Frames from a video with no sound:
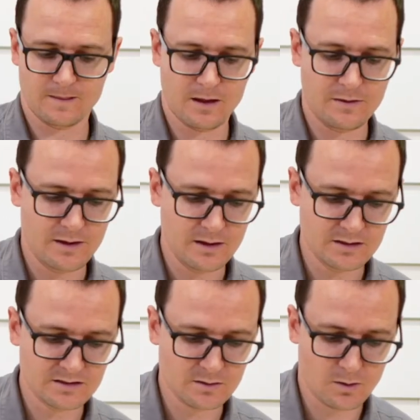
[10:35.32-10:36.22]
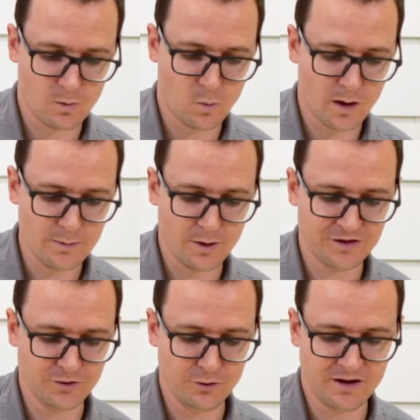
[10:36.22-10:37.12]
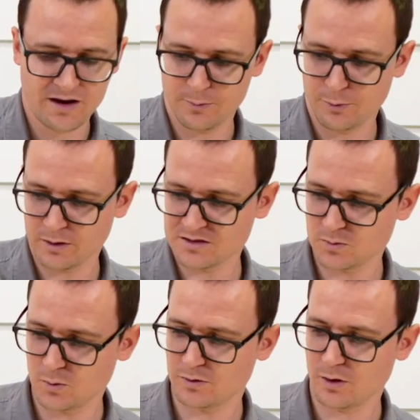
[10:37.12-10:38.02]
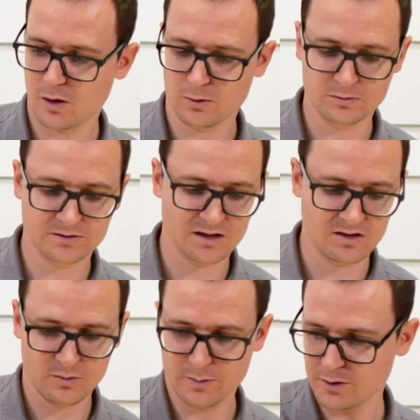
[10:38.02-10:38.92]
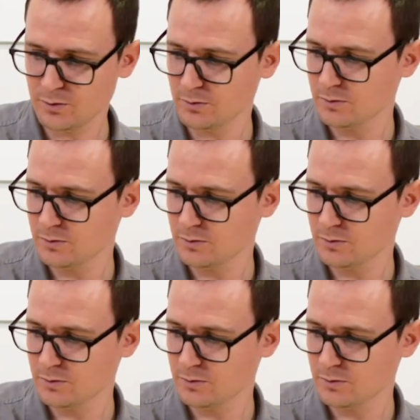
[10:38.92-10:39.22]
These 1x2 Technic bricks with holes in the middle.